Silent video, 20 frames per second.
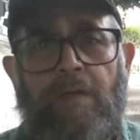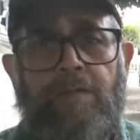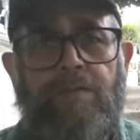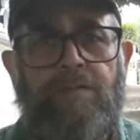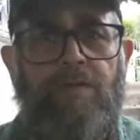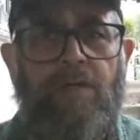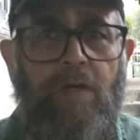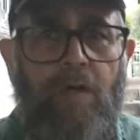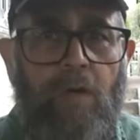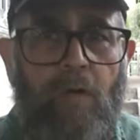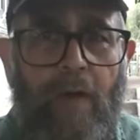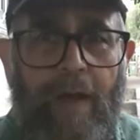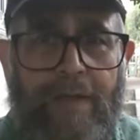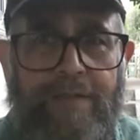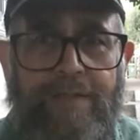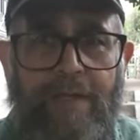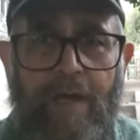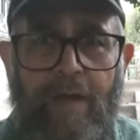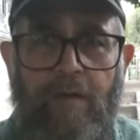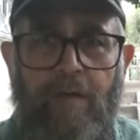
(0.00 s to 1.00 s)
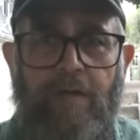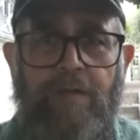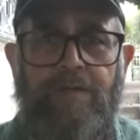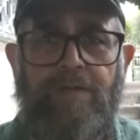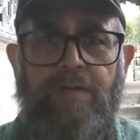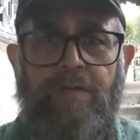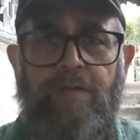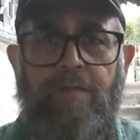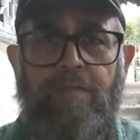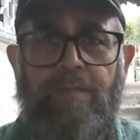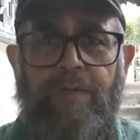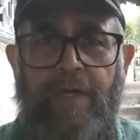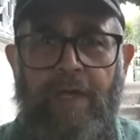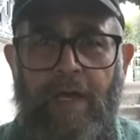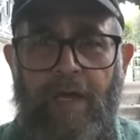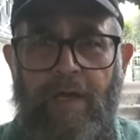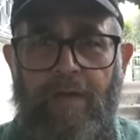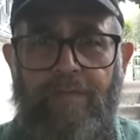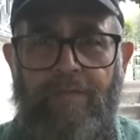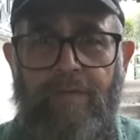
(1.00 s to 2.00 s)
to correct errors in
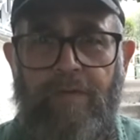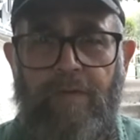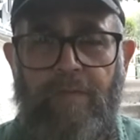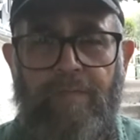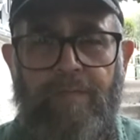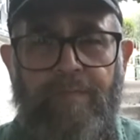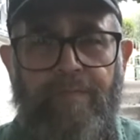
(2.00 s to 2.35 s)
behavior.